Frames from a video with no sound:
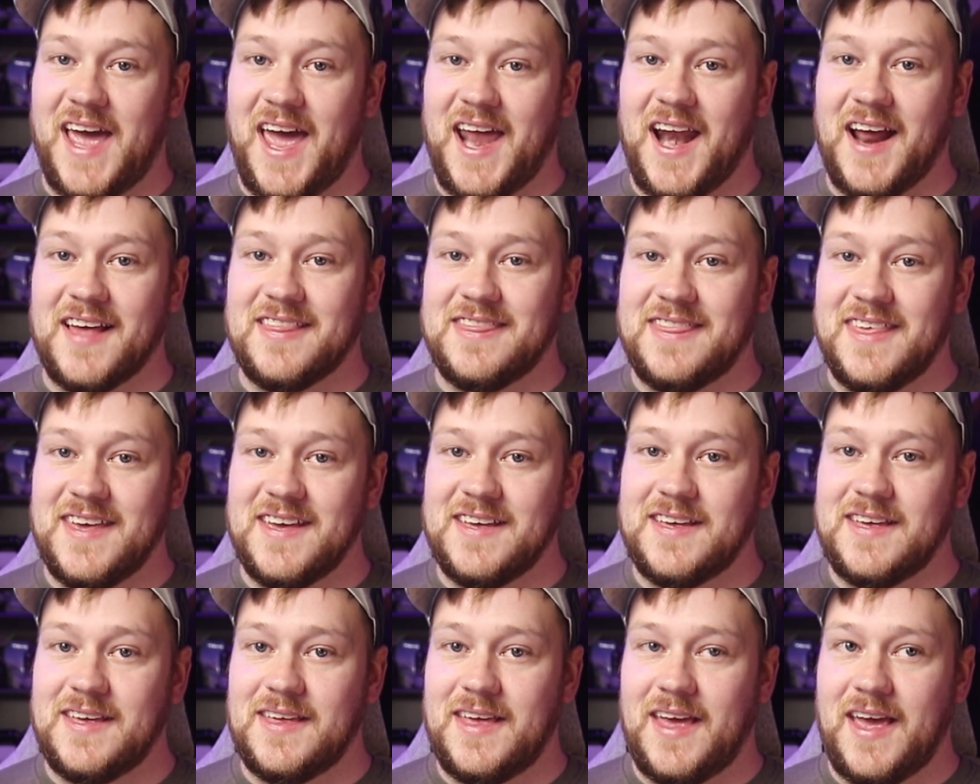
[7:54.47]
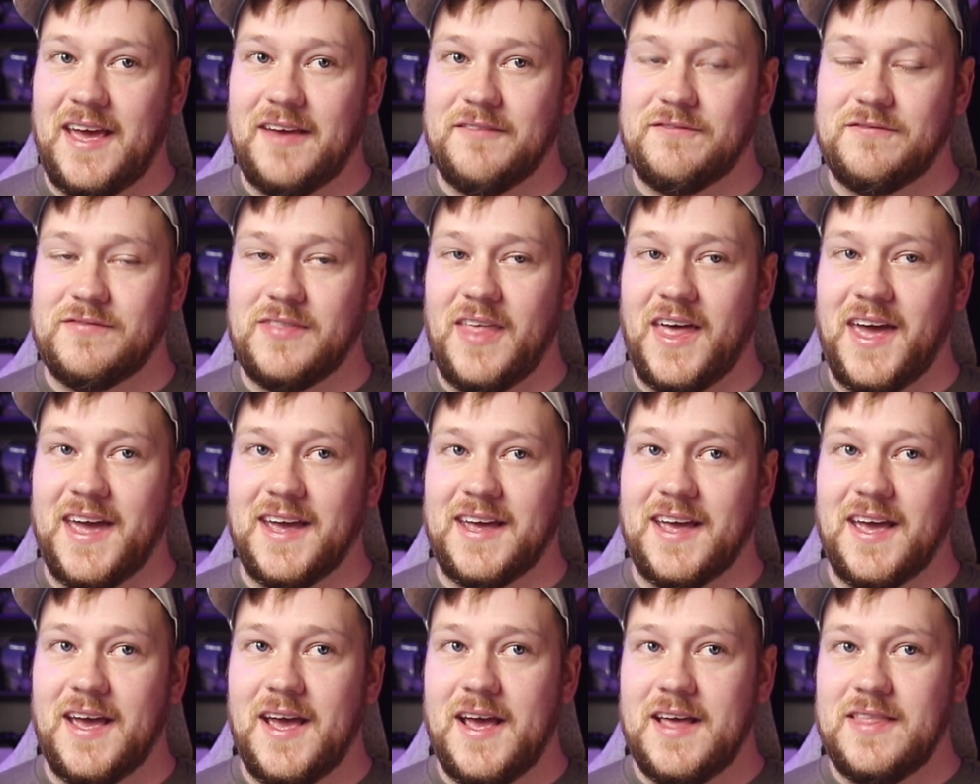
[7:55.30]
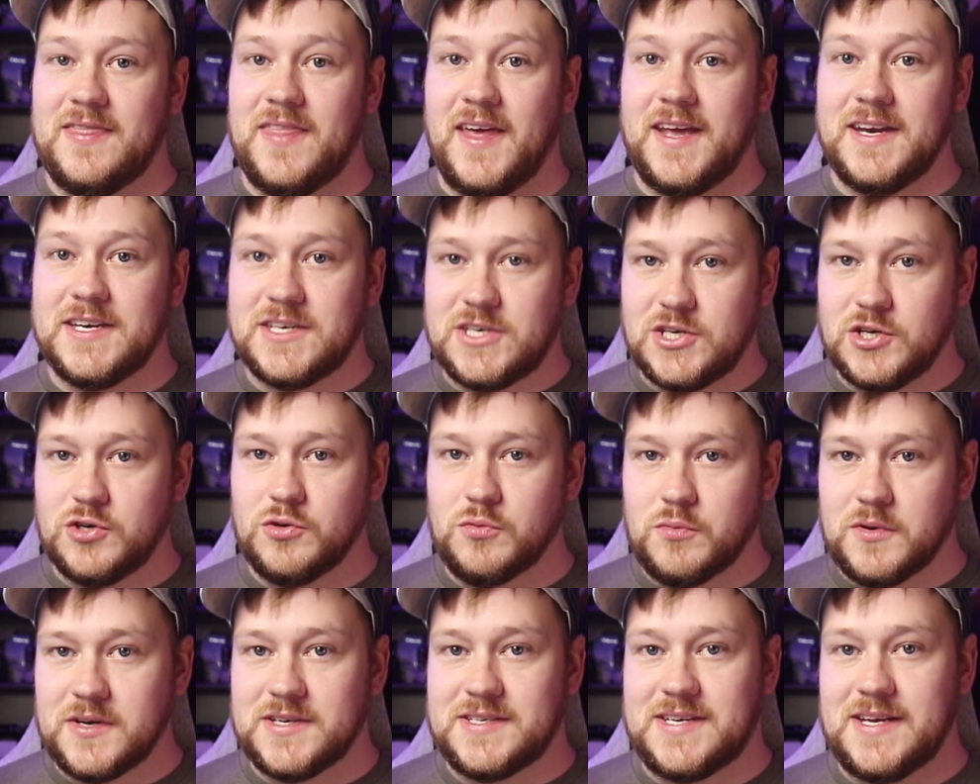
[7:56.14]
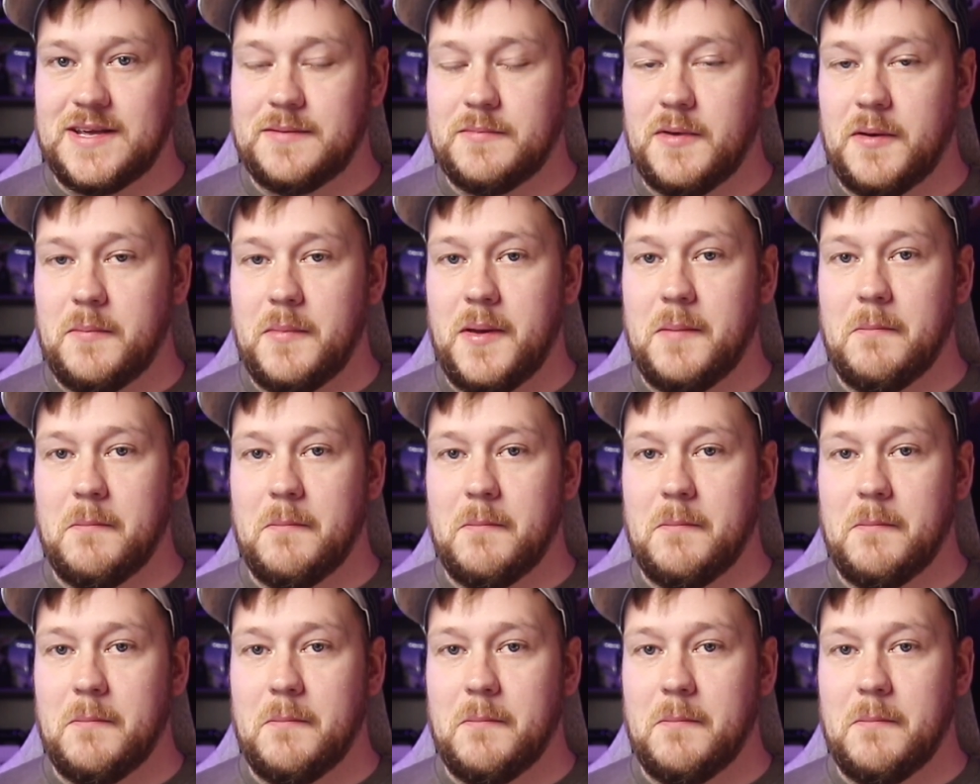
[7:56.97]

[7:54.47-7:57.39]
And I think if like they do redeem him,